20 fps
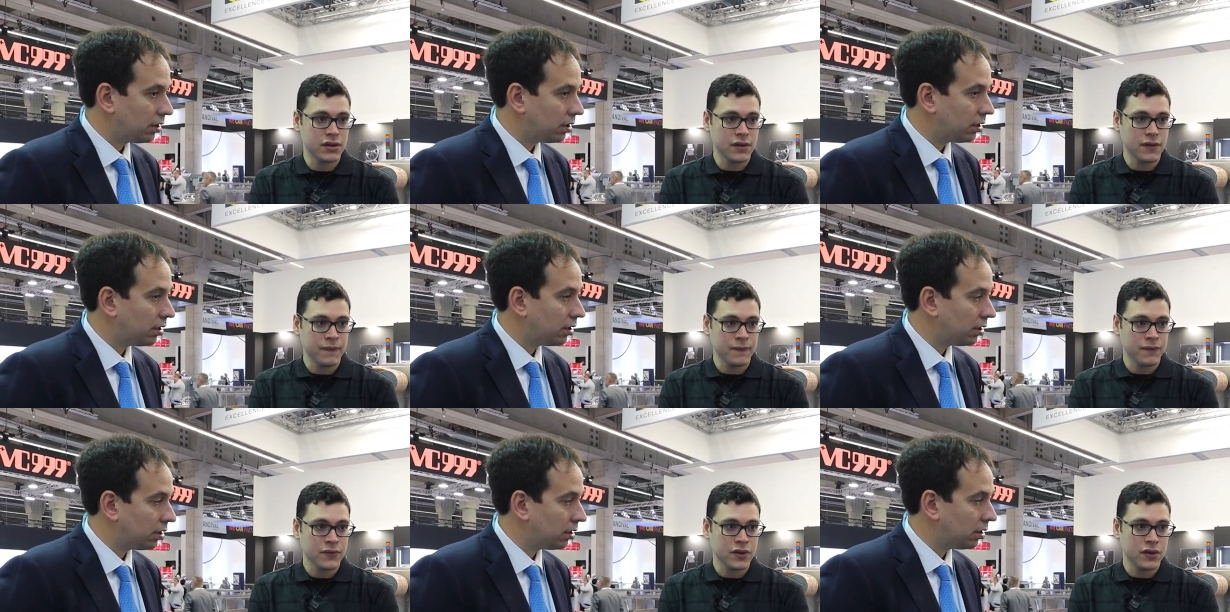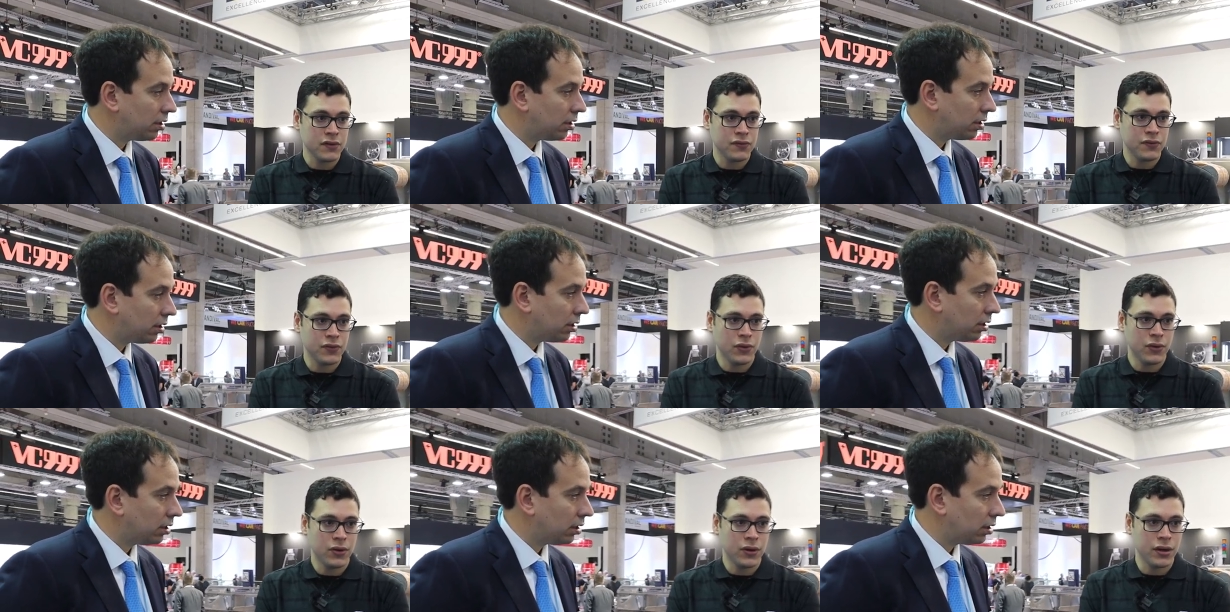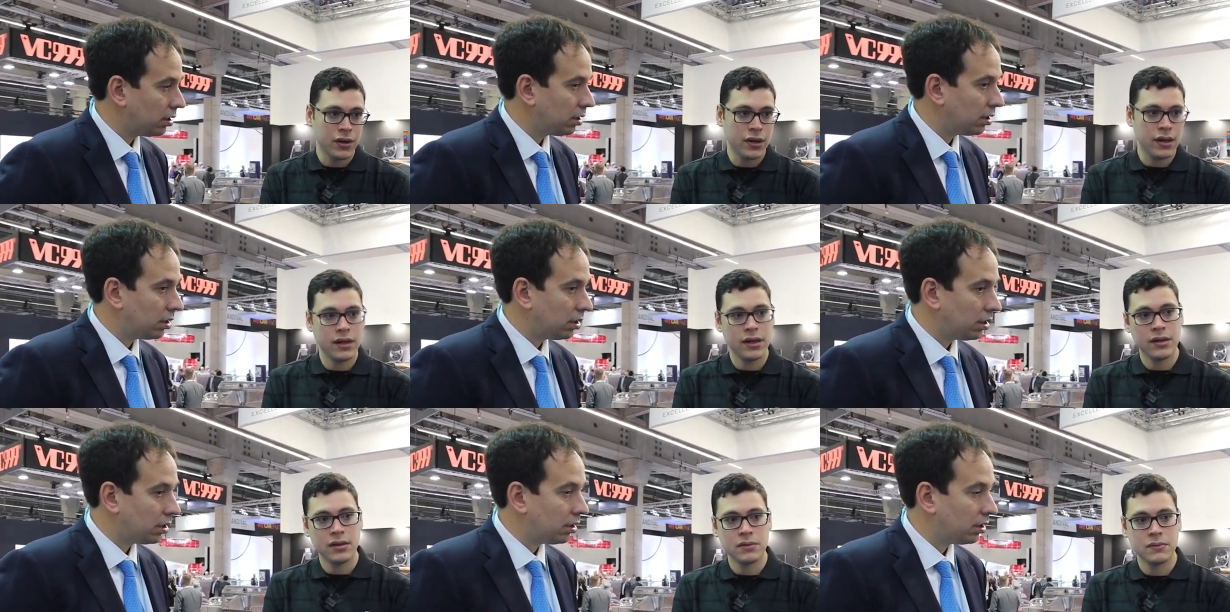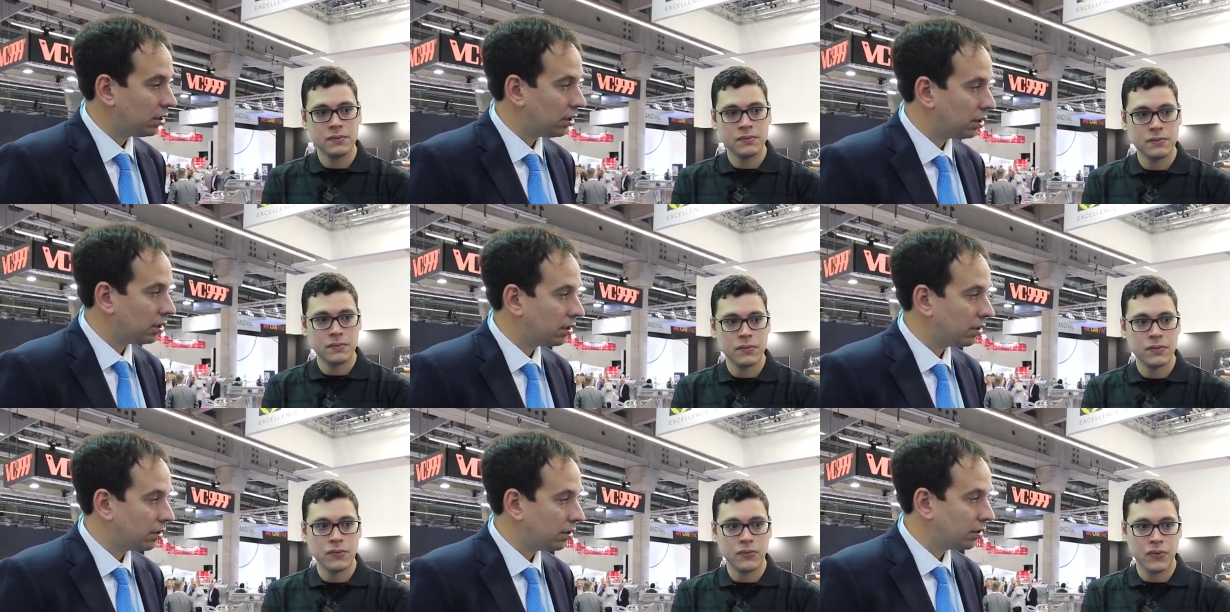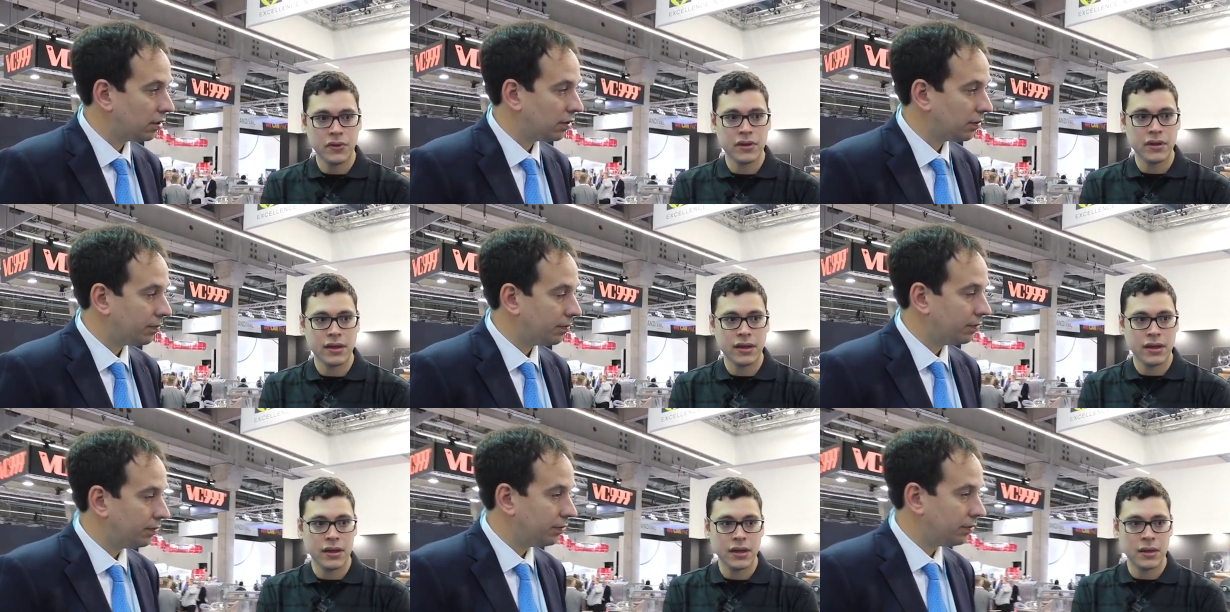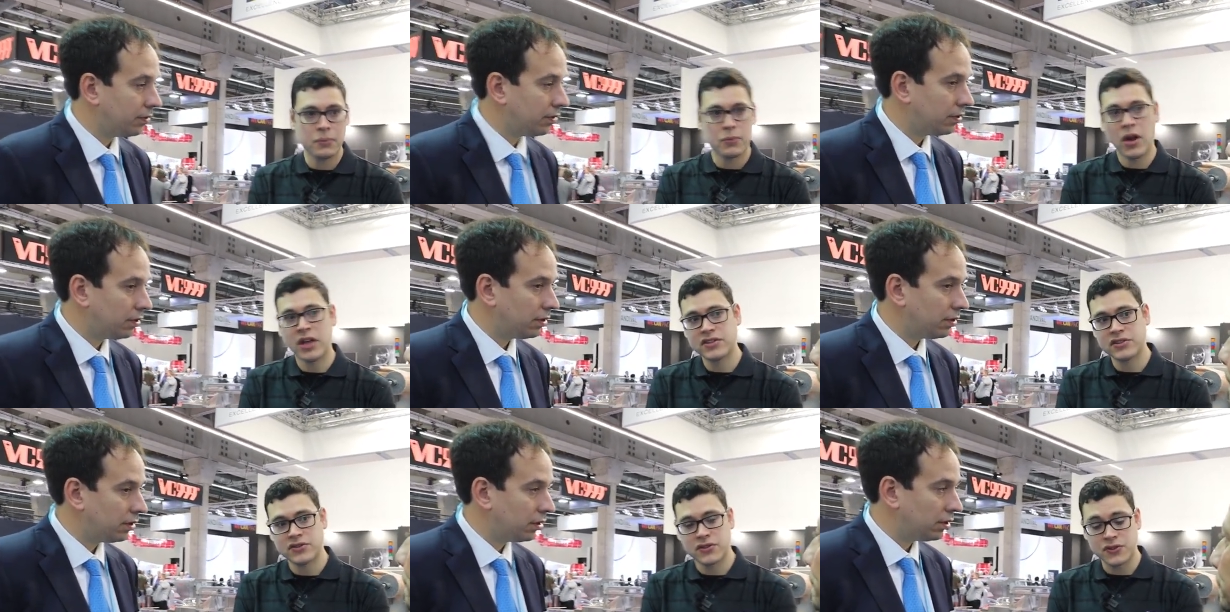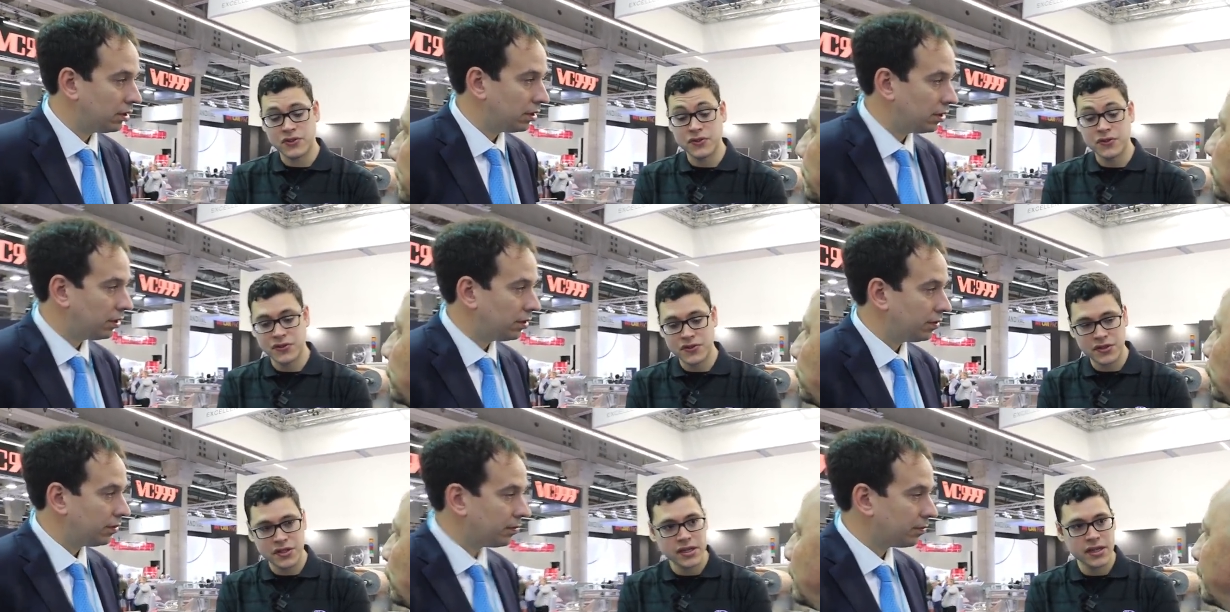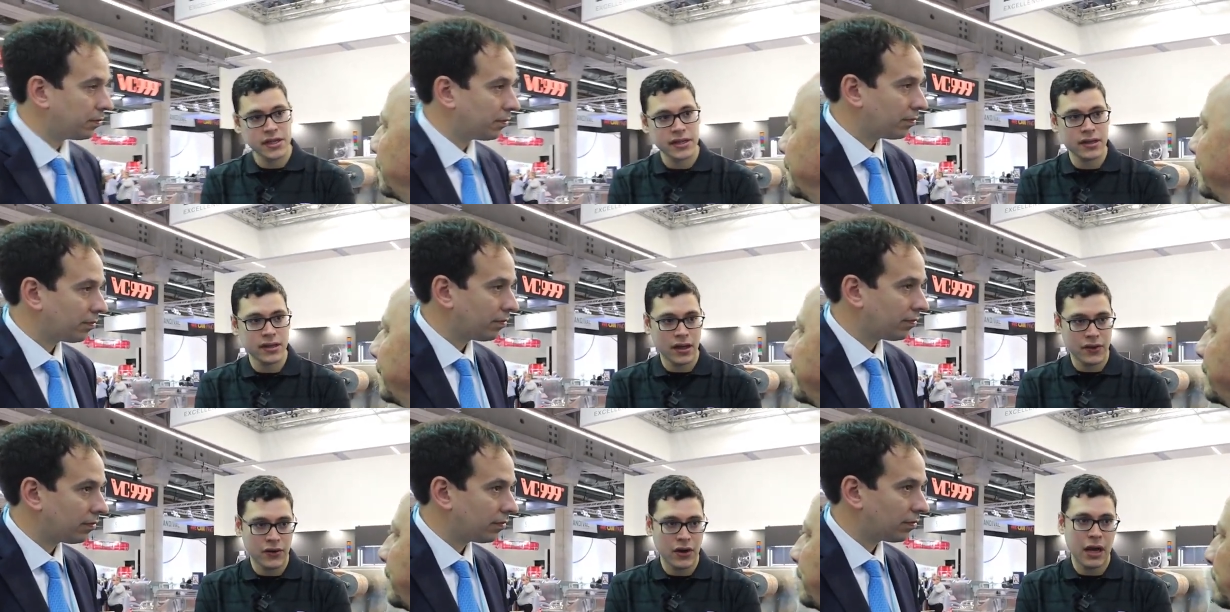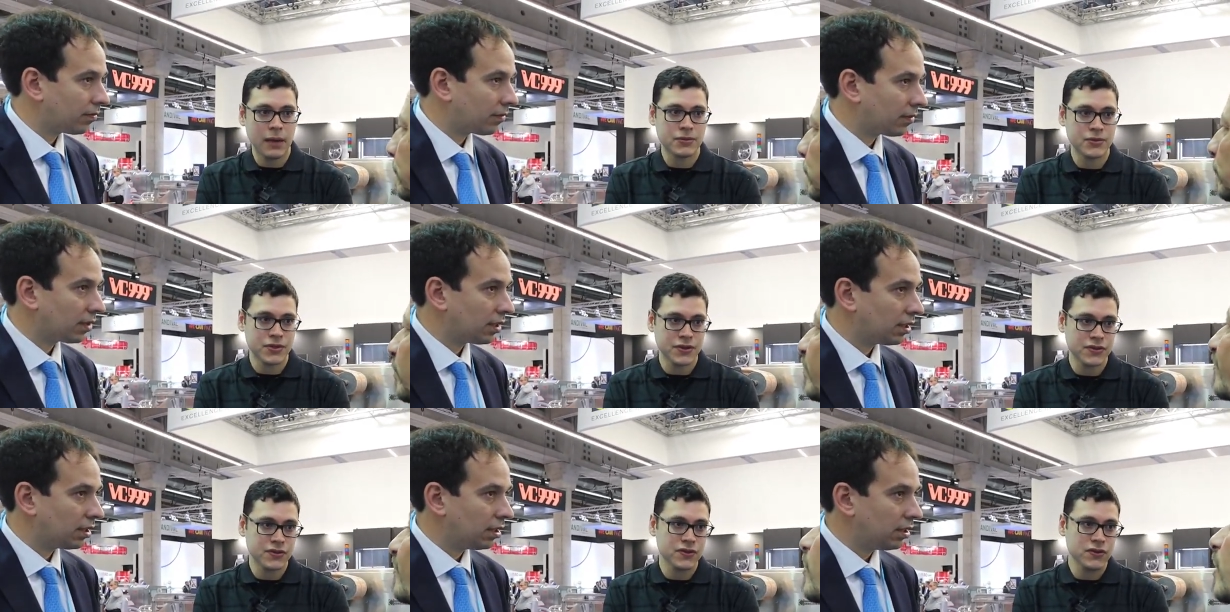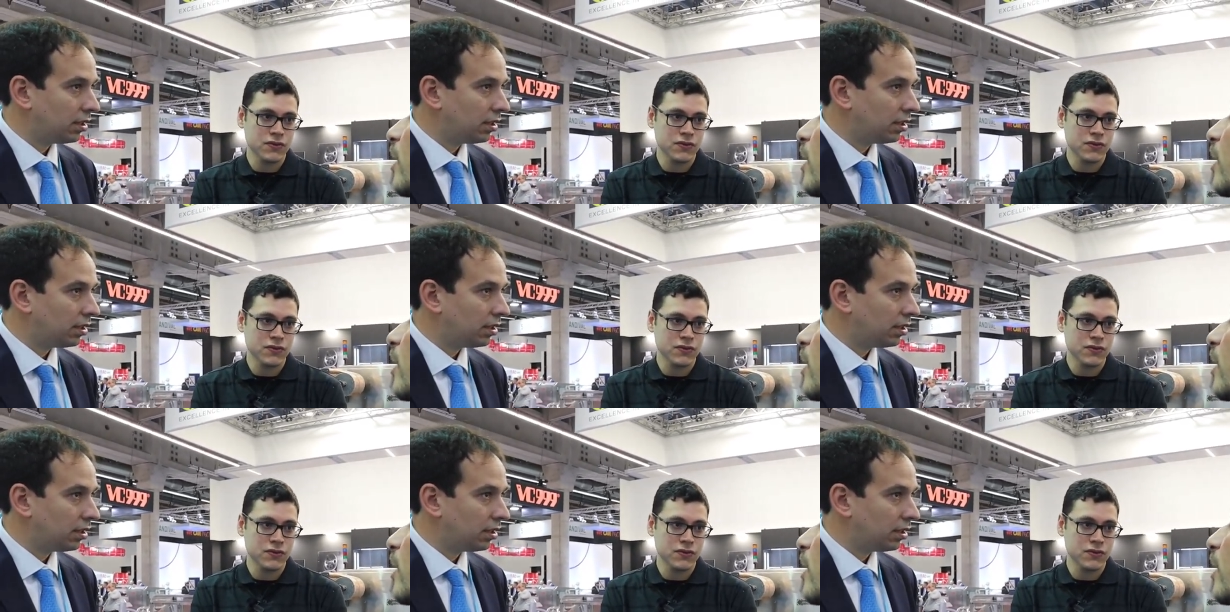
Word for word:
Speaker 1: Oh, oh for, yeah. Uh, for the processors to see other options.